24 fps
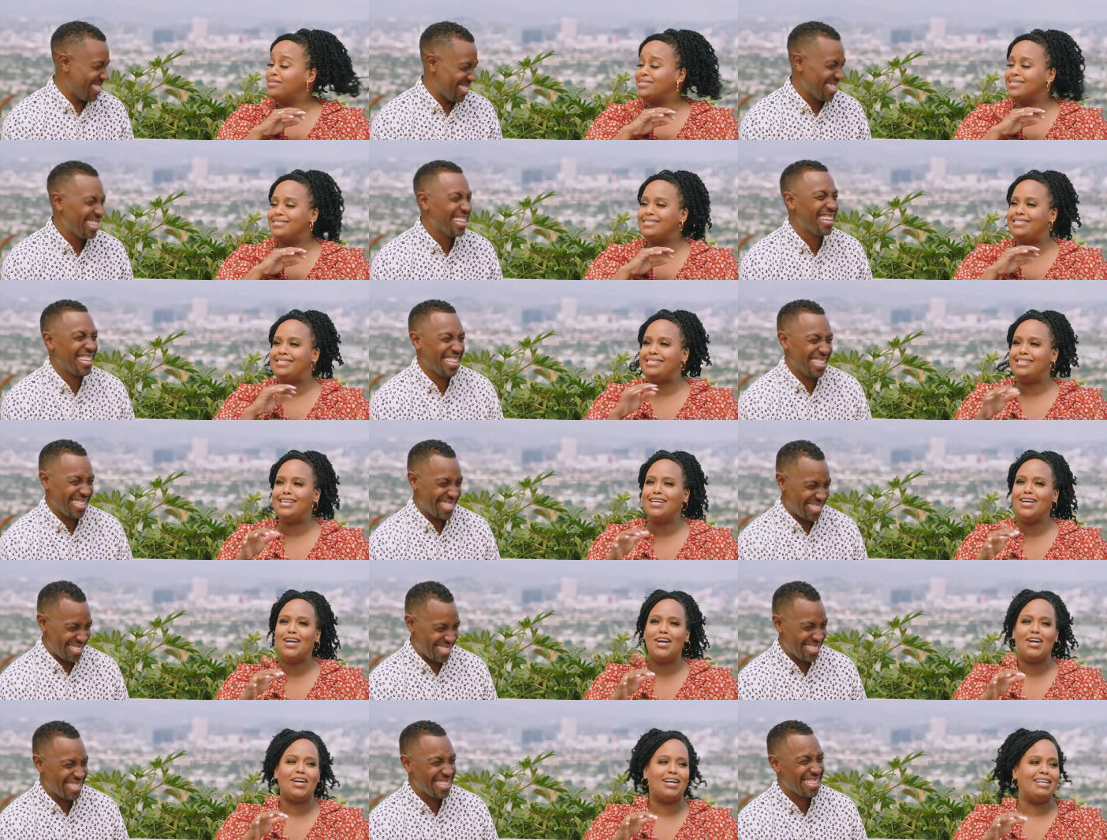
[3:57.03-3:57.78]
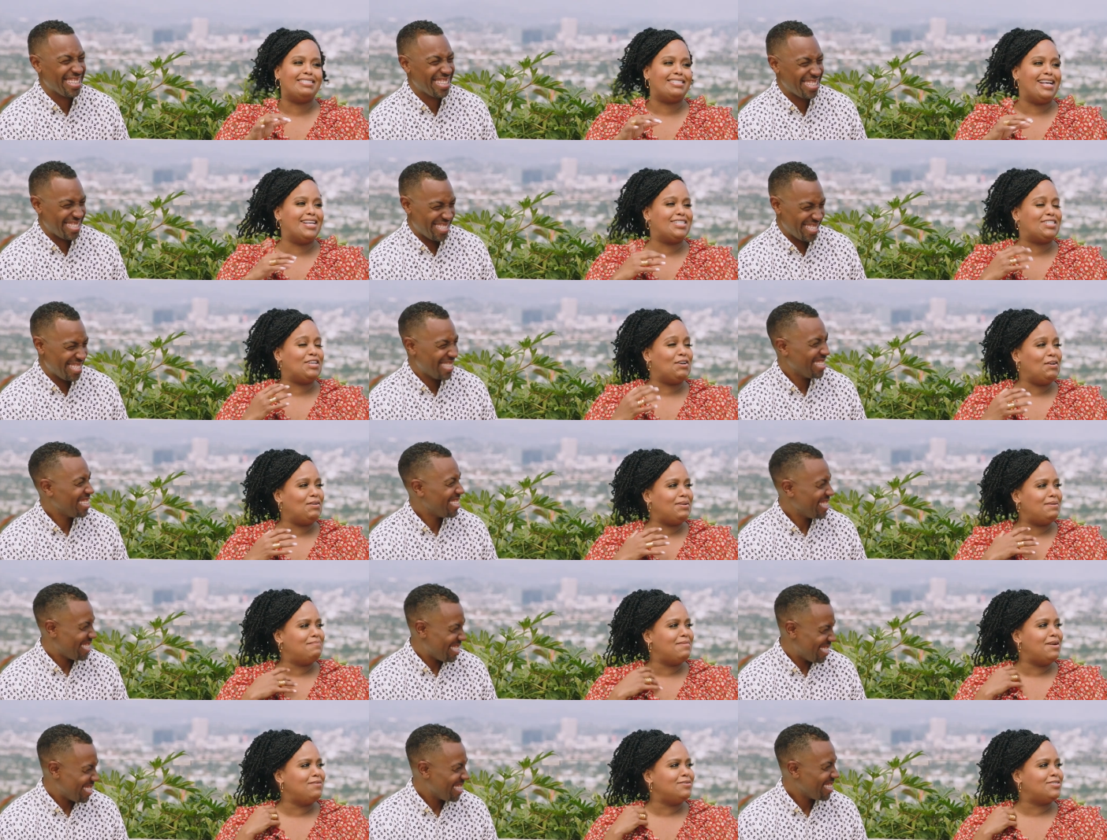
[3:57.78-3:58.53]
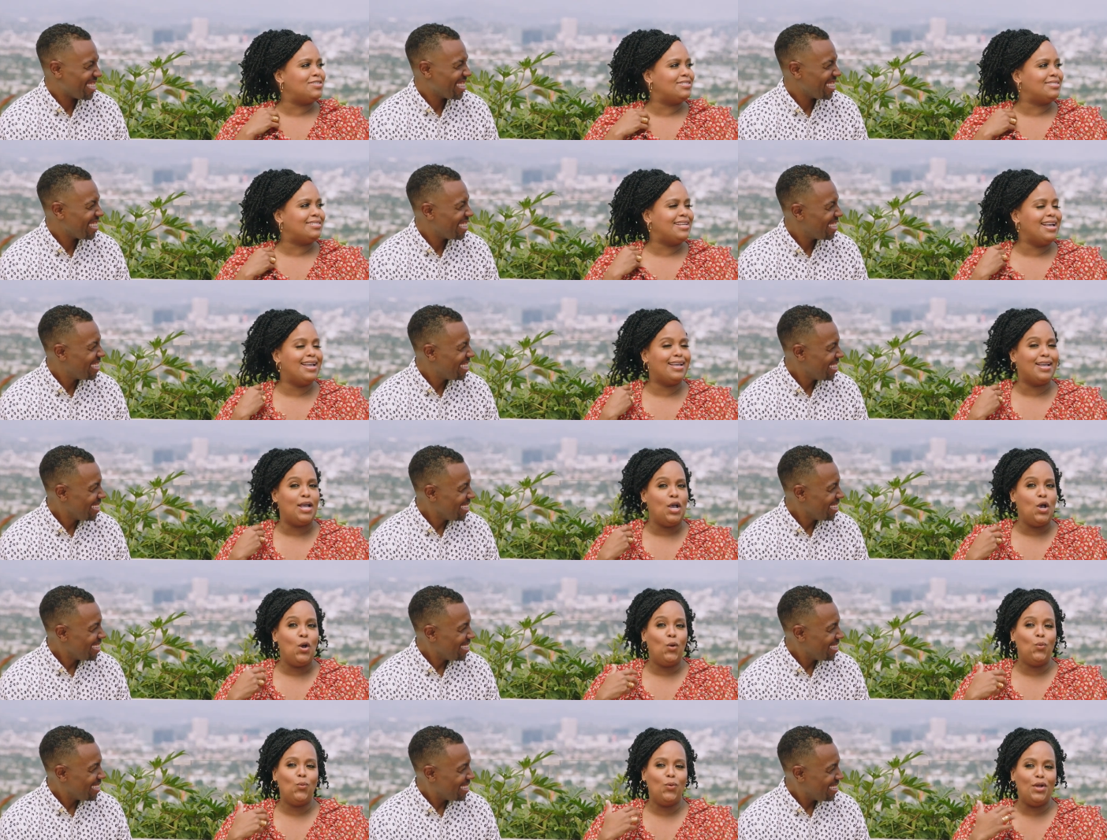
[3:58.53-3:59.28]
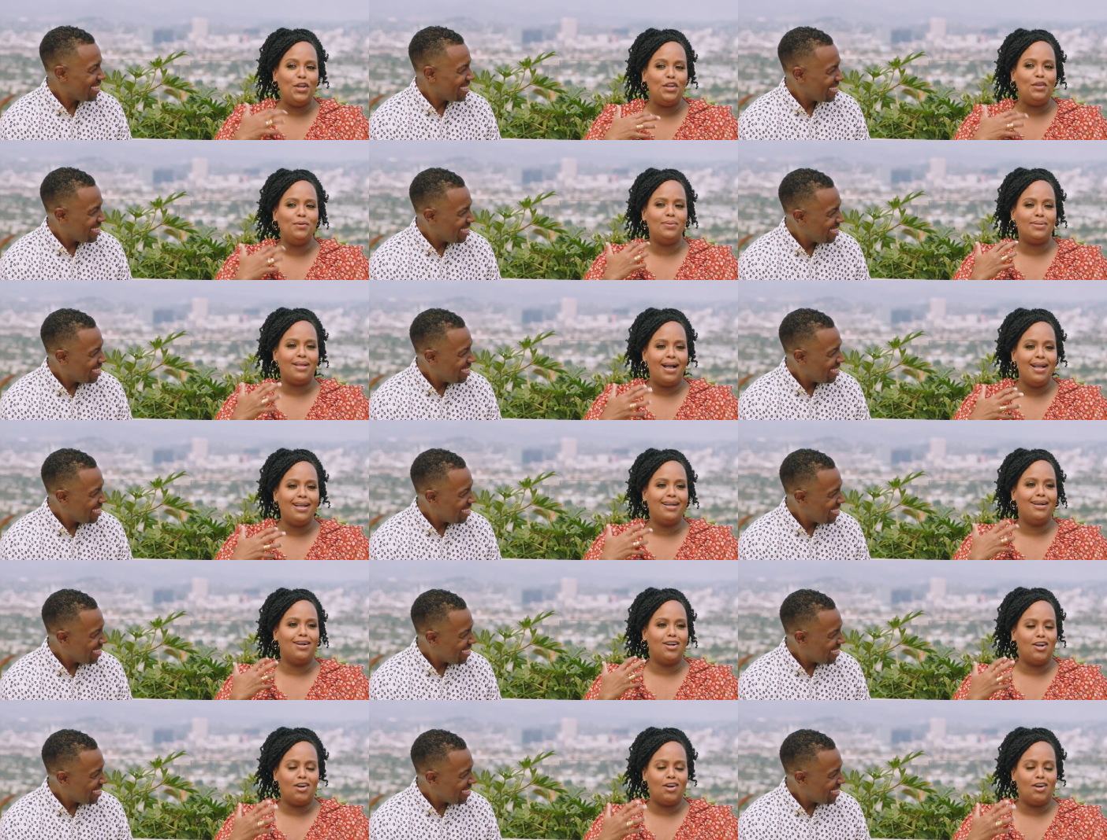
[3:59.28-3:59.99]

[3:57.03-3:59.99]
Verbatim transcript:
Speaker 1: sincere because I told him I was just like, when you like a